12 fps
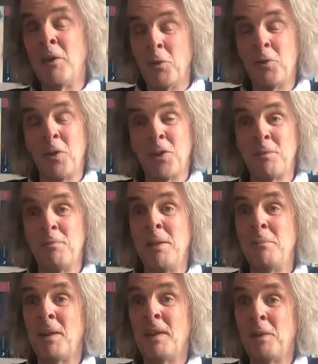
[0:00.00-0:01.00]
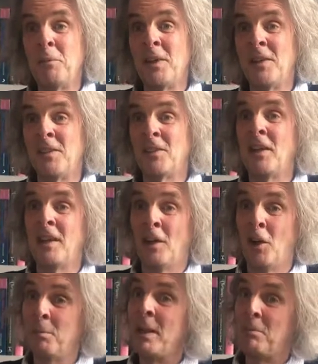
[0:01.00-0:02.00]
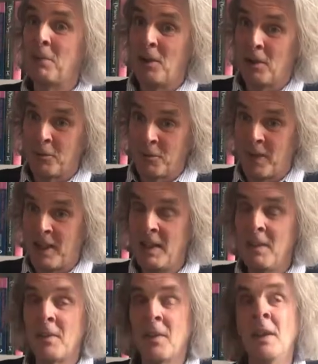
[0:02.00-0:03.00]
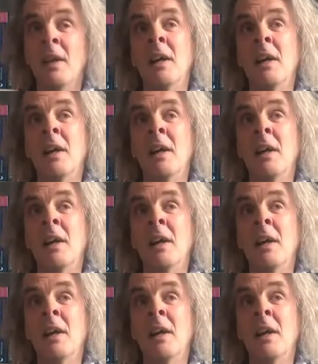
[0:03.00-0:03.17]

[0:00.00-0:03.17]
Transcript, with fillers: an awful lot of people in the world are people of faith.